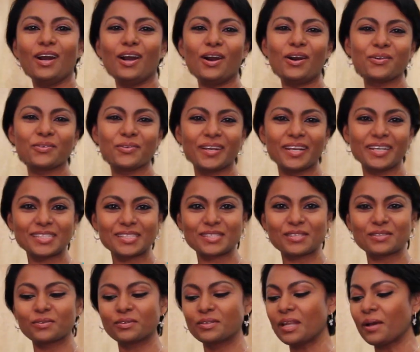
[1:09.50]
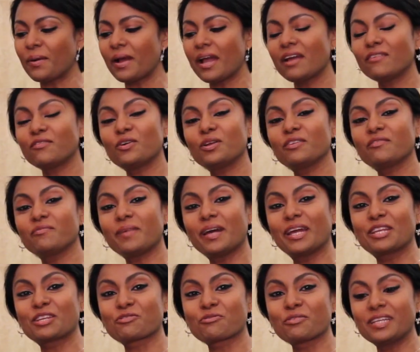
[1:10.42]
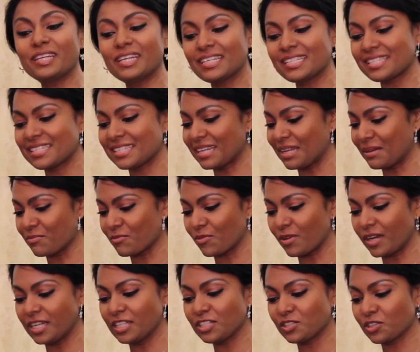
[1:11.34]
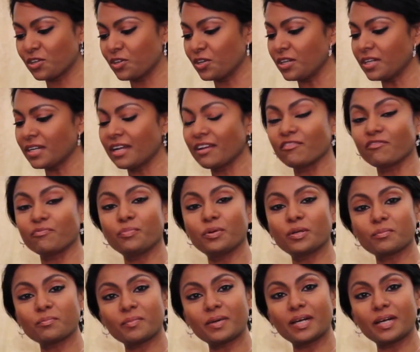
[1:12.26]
Alright, so now I have all of my ingredients and I'm ready to cook. I've put